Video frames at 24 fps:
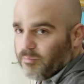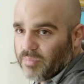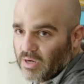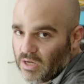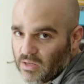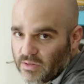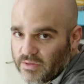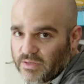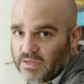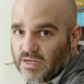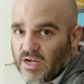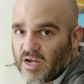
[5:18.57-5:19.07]

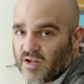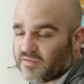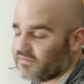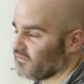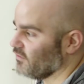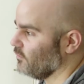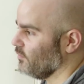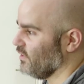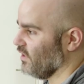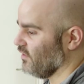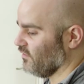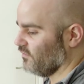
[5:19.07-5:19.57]

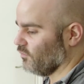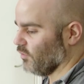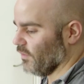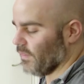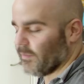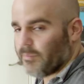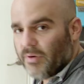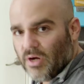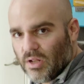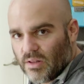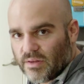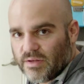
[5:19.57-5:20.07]
Polycaster, because
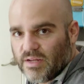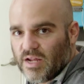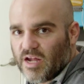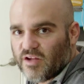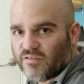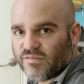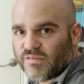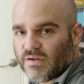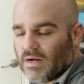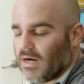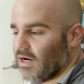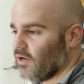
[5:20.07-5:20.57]
with the
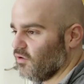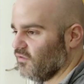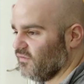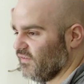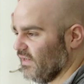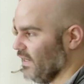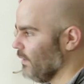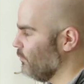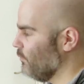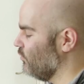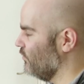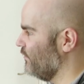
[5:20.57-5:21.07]
Polycaster, I
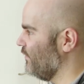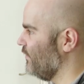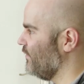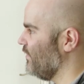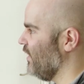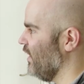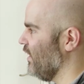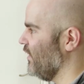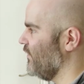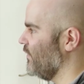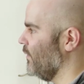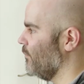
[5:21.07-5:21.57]
was able to
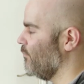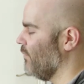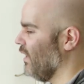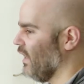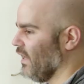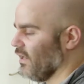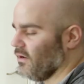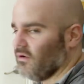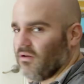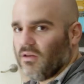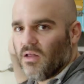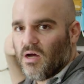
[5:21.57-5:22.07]
take the
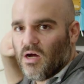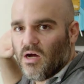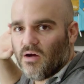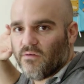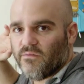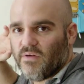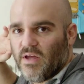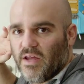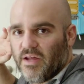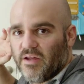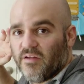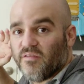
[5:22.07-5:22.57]
model
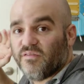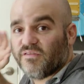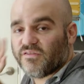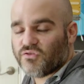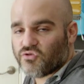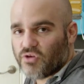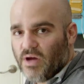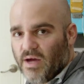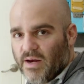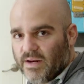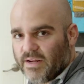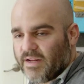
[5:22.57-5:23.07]
of a
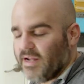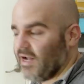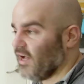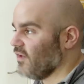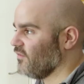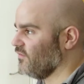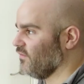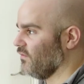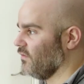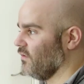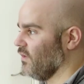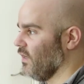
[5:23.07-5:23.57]

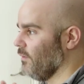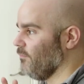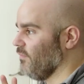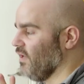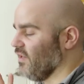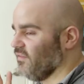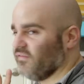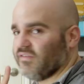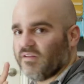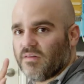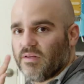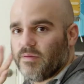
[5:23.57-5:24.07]
Stratocaster and
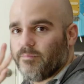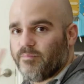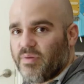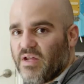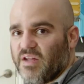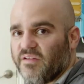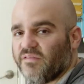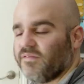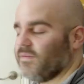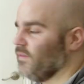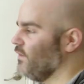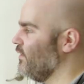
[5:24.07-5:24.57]
basically
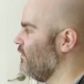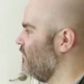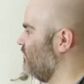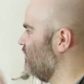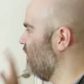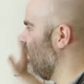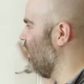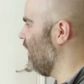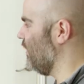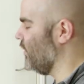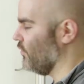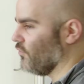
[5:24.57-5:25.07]
base the
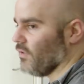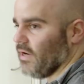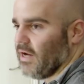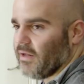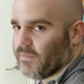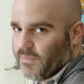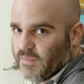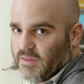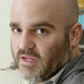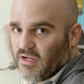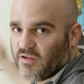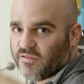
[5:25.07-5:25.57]
design
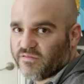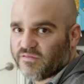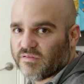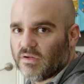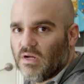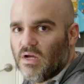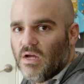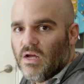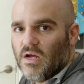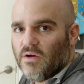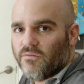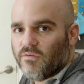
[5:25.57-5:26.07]
around this.
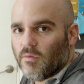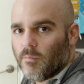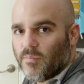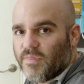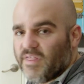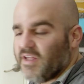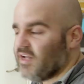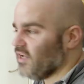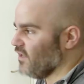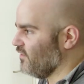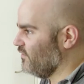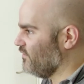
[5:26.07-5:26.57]
From
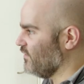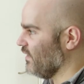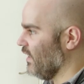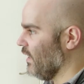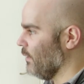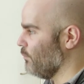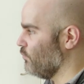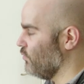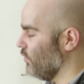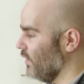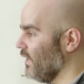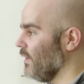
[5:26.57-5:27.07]
this,
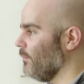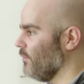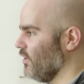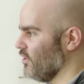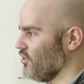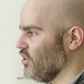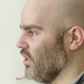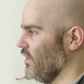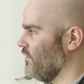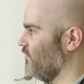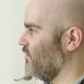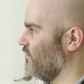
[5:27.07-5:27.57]
I pretty
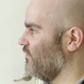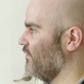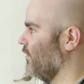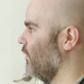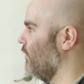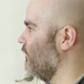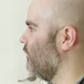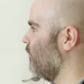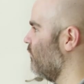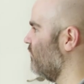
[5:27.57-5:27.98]
much had to start